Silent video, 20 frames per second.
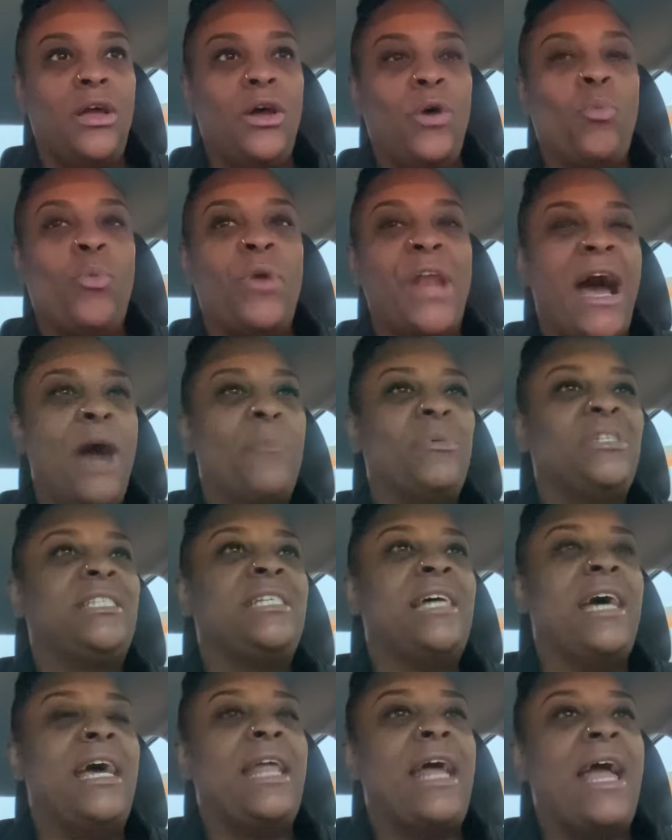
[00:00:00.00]
When I was
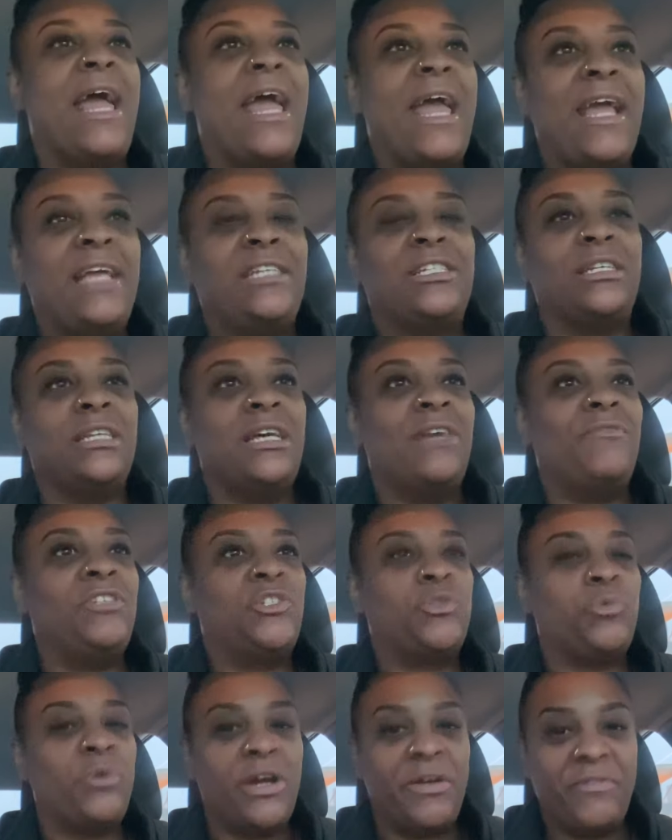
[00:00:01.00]
that age, 11,
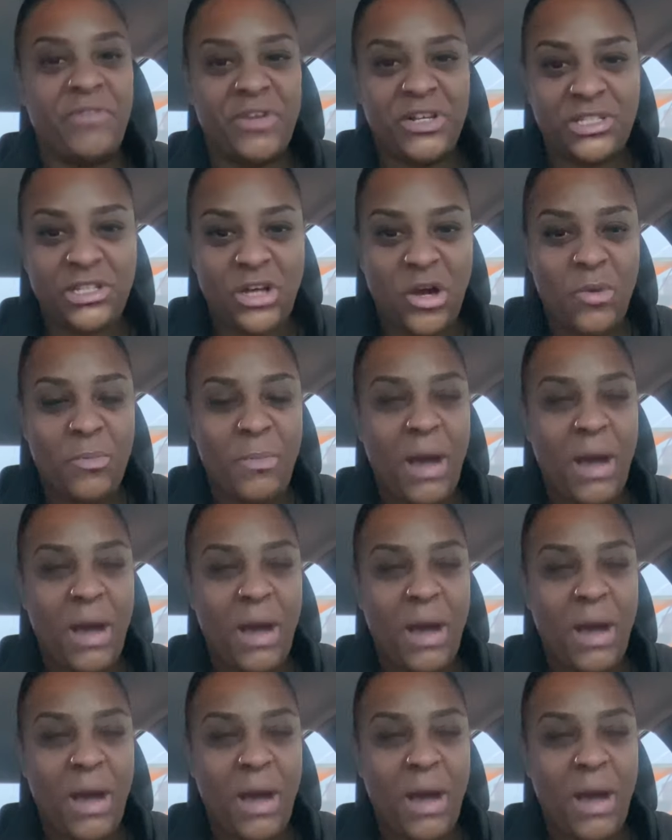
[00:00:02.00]
12 years old,